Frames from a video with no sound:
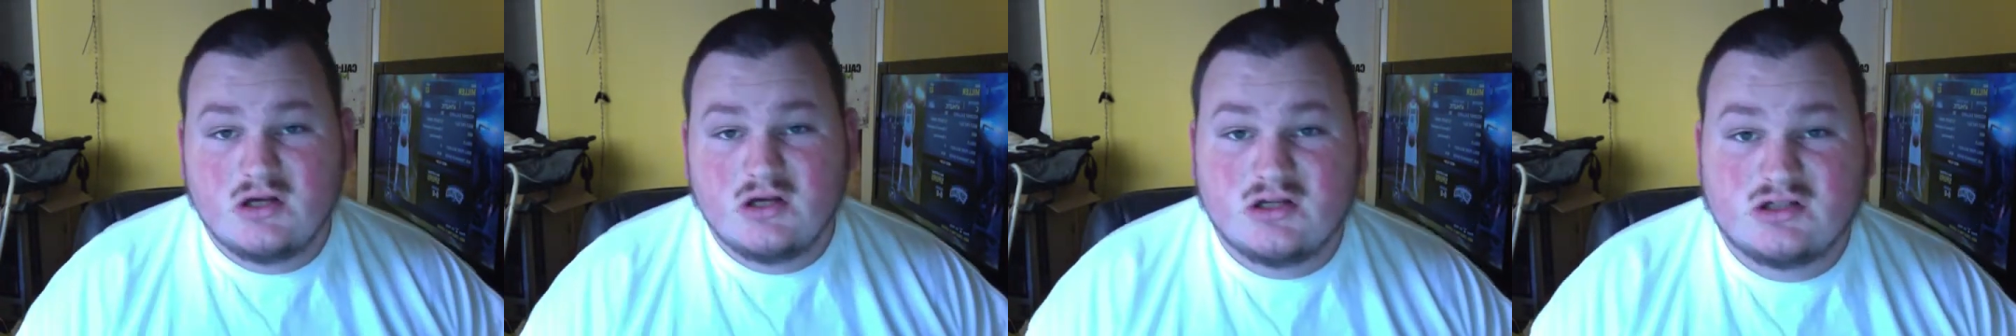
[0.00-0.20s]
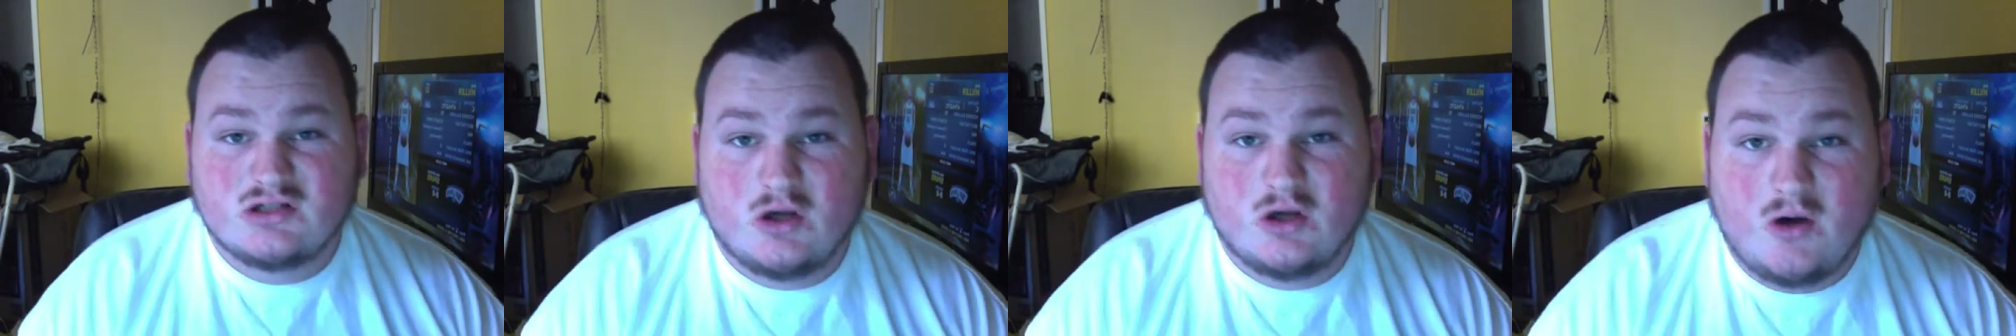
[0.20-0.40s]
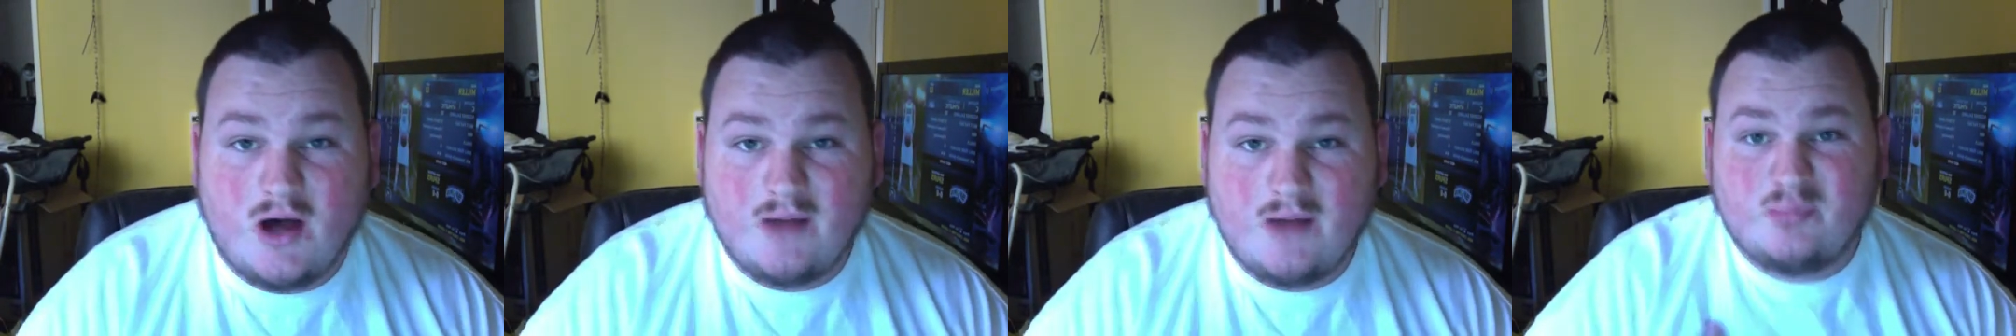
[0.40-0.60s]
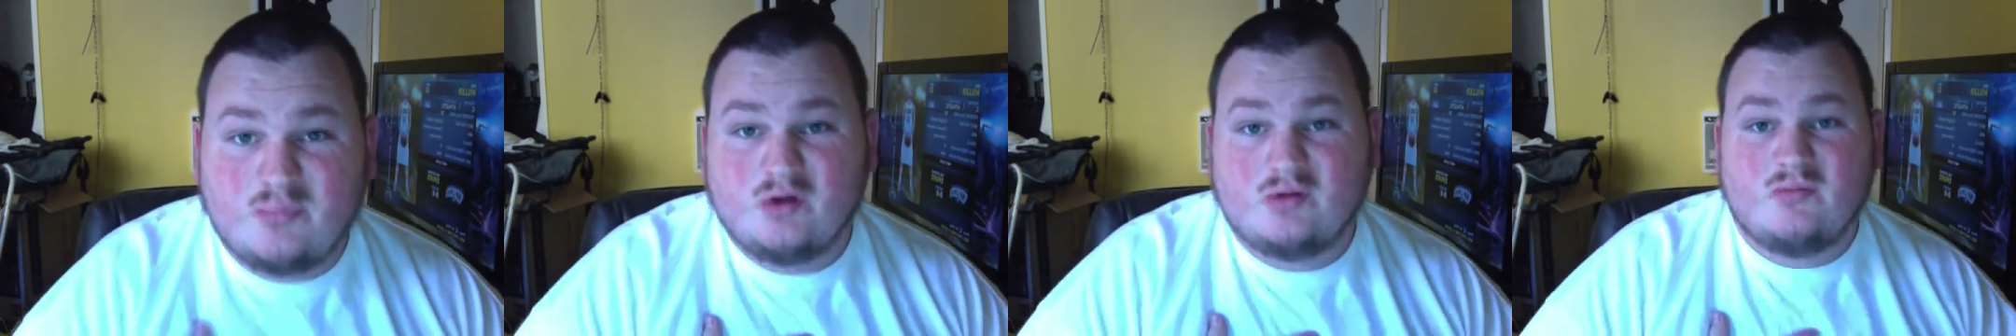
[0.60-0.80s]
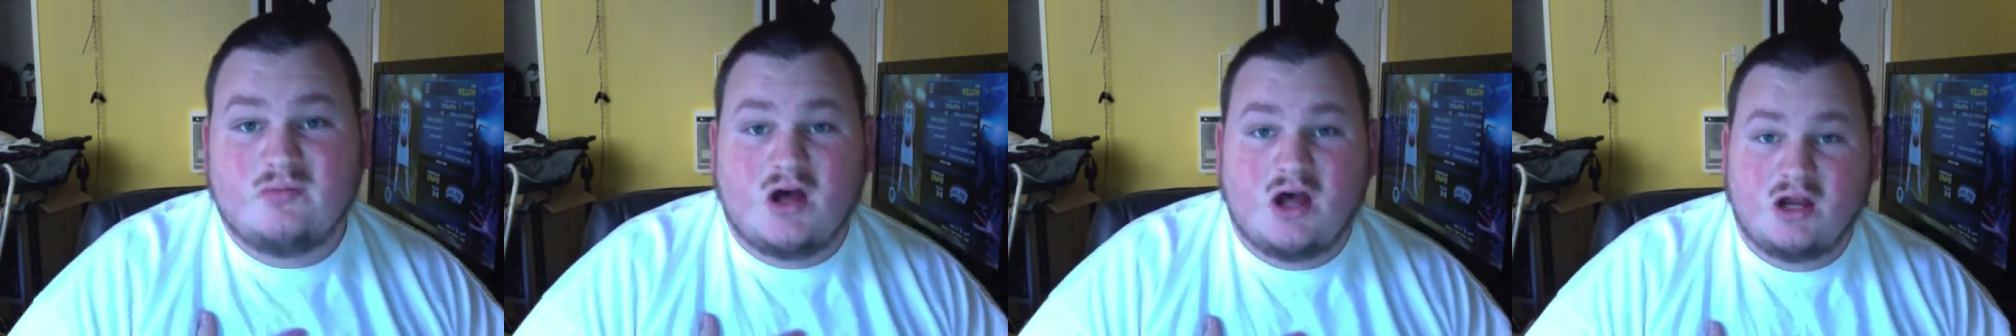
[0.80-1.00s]
So I
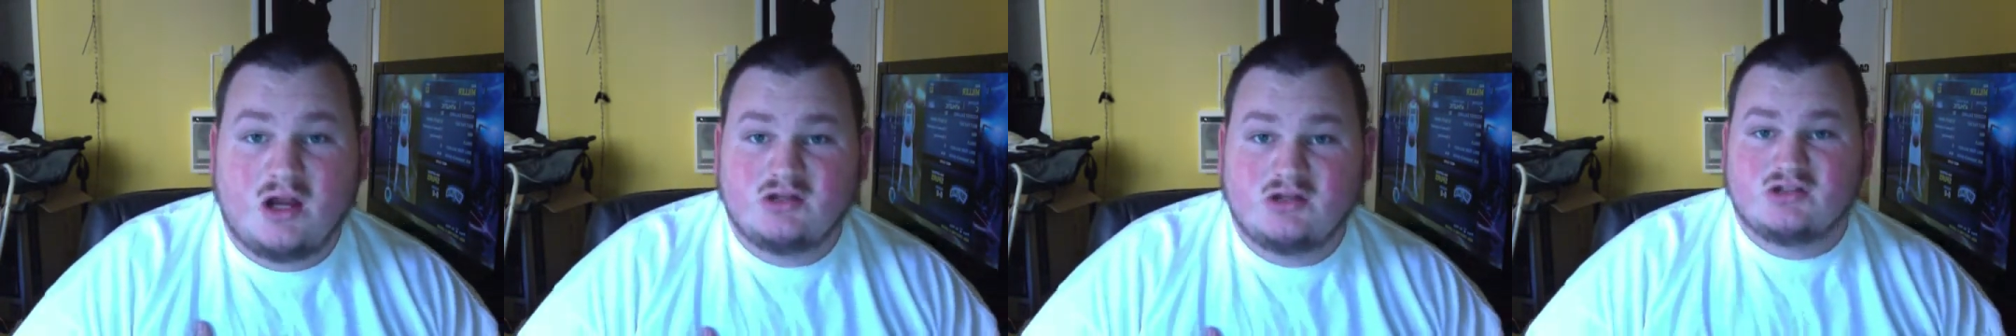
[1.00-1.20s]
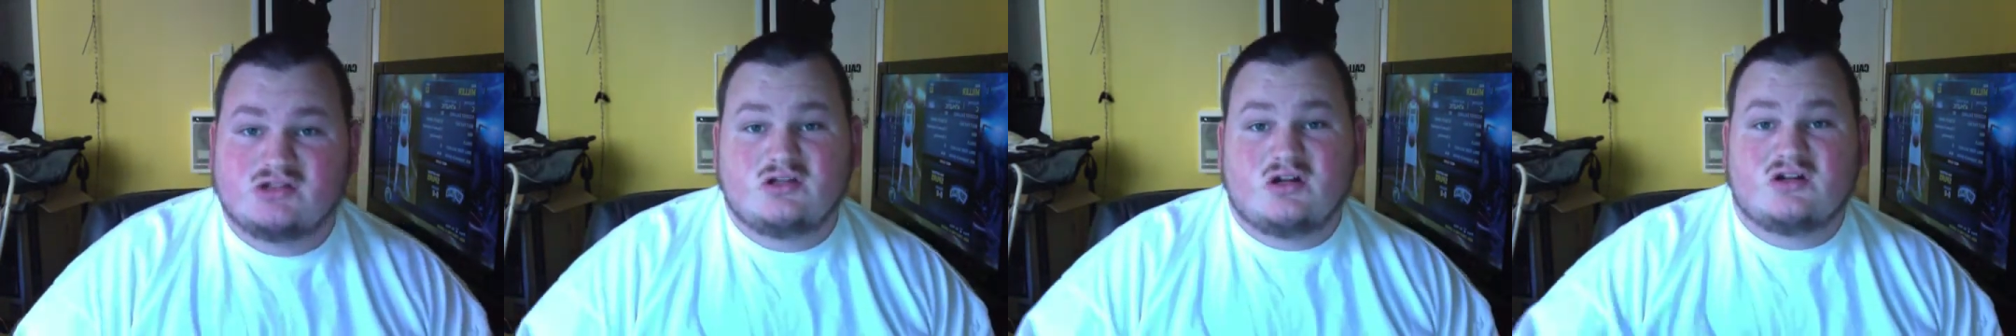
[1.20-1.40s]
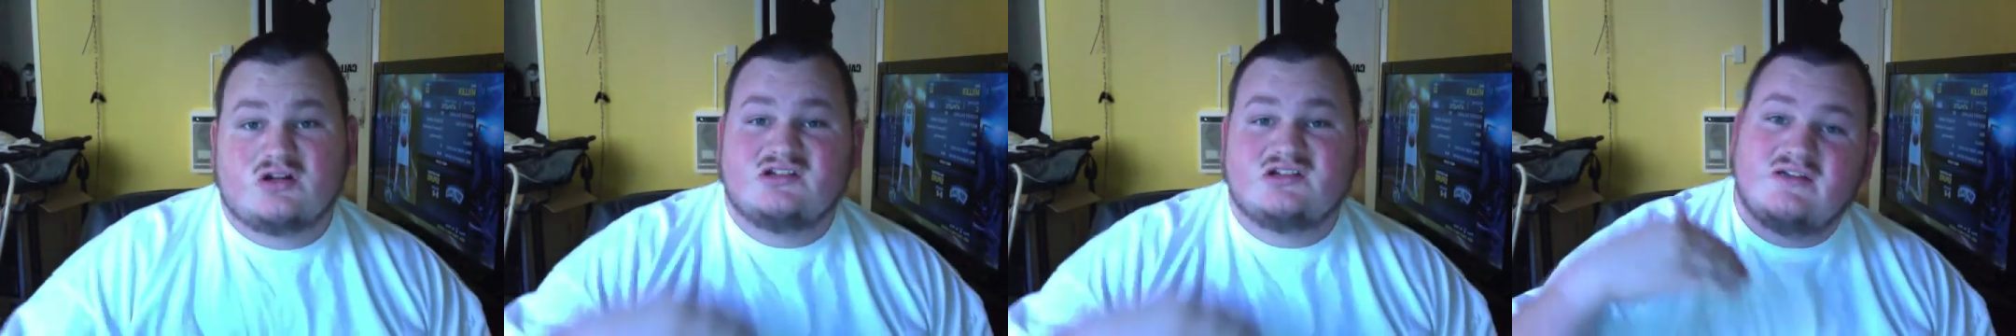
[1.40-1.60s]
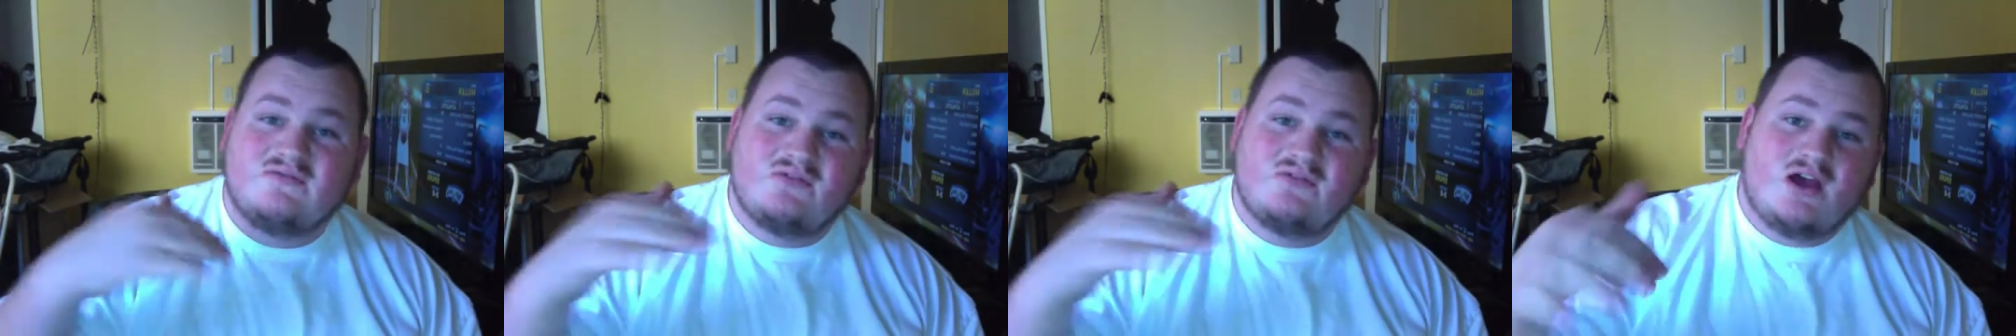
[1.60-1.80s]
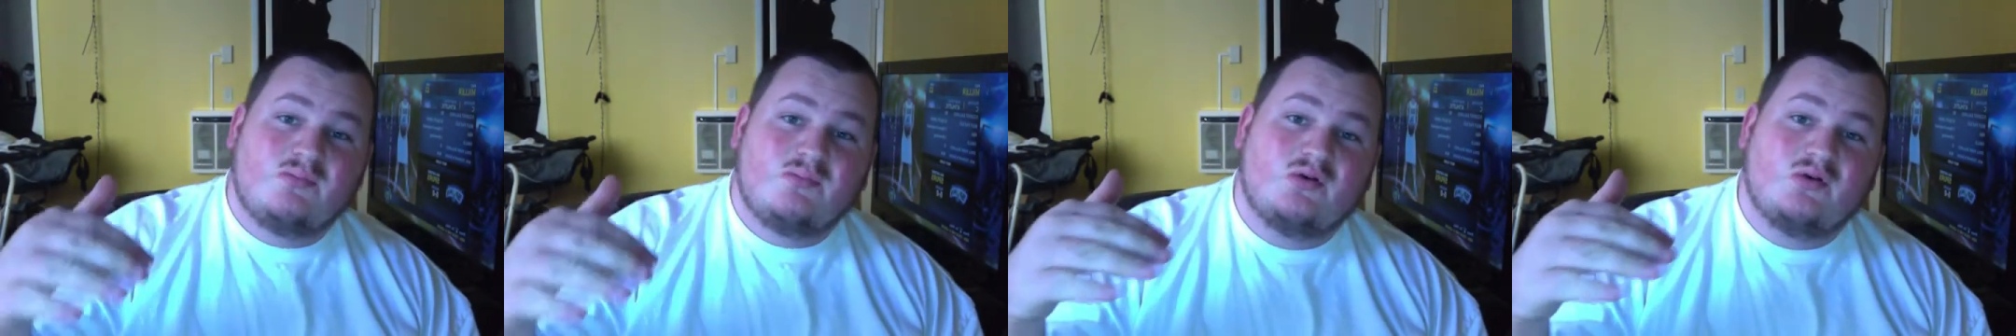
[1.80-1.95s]
put mine just on I